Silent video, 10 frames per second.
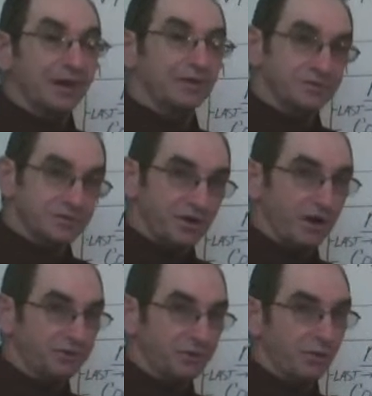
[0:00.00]
This is
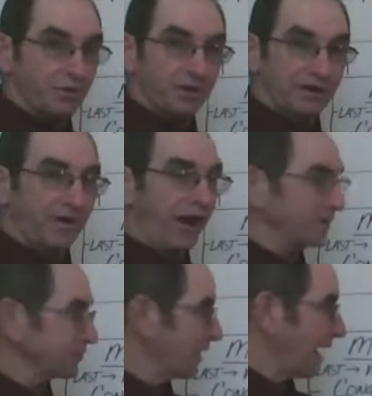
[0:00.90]
also where the
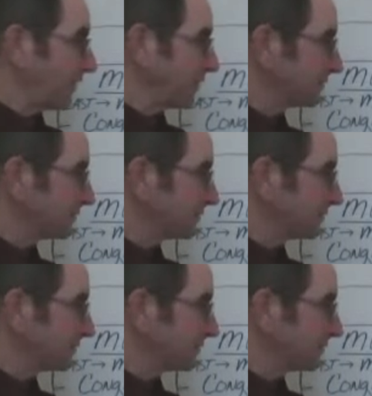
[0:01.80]
Levites were at.